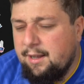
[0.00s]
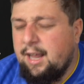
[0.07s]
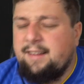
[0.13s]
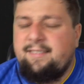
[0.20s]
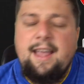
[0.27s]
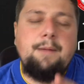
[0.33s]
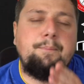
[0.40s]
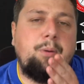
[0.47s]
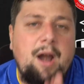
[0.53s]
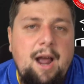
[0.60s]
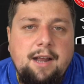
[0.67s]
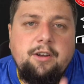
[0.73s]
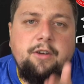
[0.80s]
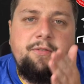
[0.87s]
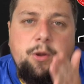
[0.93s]
Take
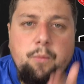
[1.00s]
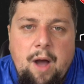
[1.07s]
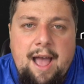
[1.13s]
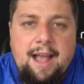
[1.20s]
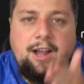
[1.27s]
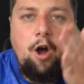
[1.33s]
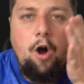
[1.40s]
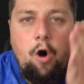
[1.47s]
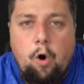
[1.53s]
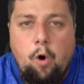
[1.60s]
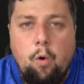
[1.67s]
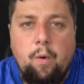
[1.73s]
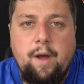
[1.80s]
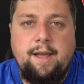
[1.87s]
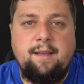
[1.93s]
pride of your work
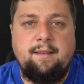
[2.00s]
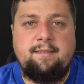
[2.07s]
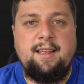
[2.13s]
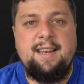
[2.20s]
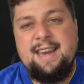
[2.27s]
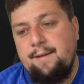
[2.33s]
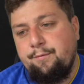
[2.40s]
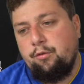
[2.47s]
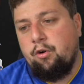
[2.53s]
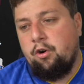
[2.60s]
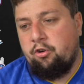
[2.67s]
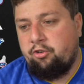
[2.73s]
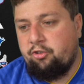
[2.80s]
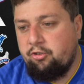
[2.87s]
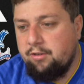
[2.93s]
always. Never
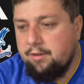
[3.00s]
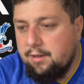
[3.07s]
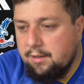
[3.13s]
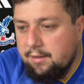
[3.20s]
rush.